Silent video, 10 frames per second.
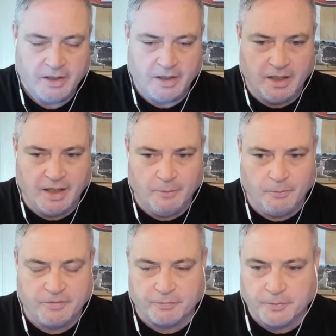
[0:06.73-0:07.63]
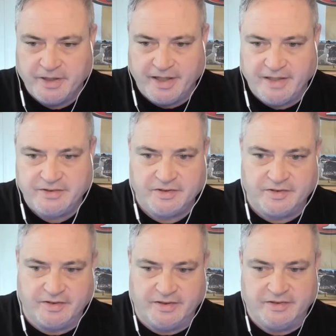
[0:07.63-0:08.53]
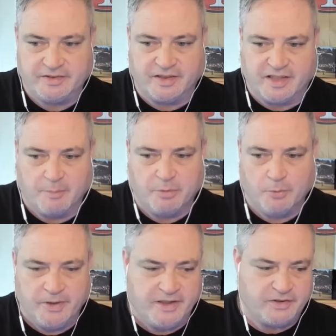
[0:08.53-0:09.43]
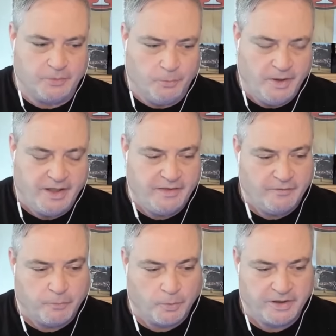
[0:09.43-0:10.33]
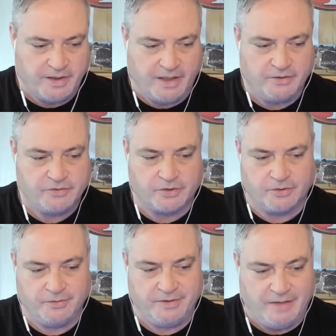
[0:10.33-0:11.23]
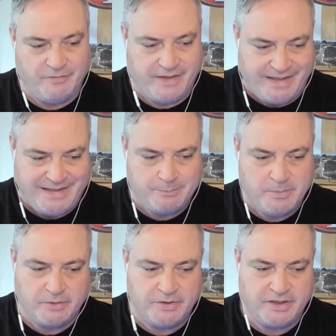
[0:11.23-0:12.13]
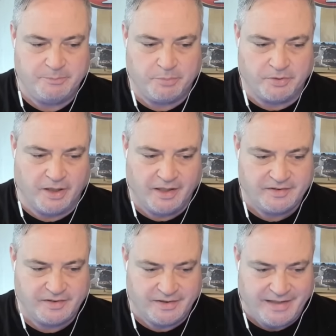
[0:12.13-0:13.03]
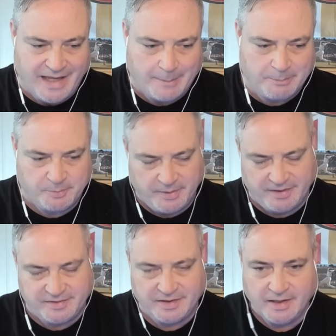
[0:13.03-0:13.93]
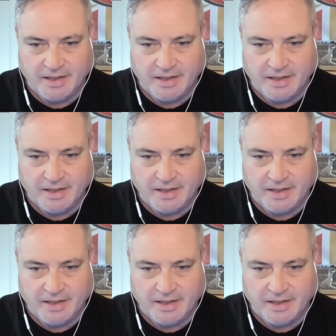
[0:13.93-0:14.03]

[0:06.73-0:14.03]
Uh, with free agency just a couple weeks away, the 49ers currently have 8 million plus in cap space.